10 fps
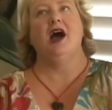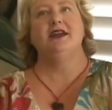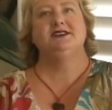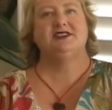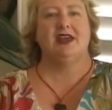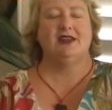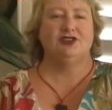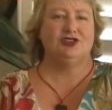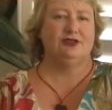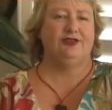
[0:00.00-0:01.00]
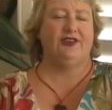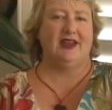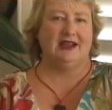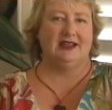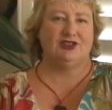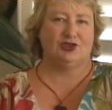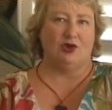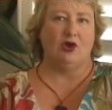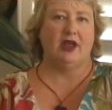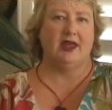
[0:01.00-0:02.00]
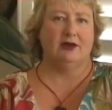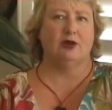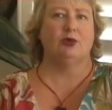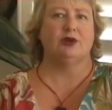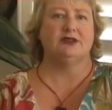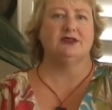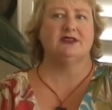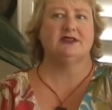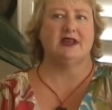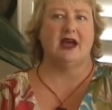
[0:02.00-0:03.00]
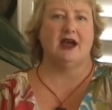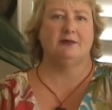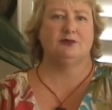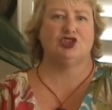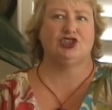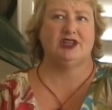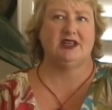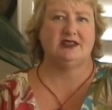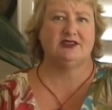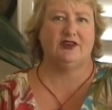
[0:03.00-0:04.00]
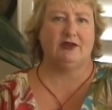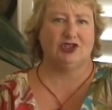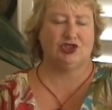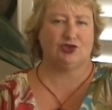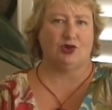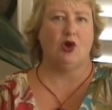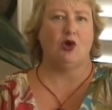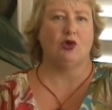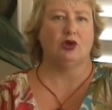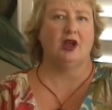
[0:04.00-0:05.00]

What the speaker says: I tend to do fairly strong heroines. She's very strong.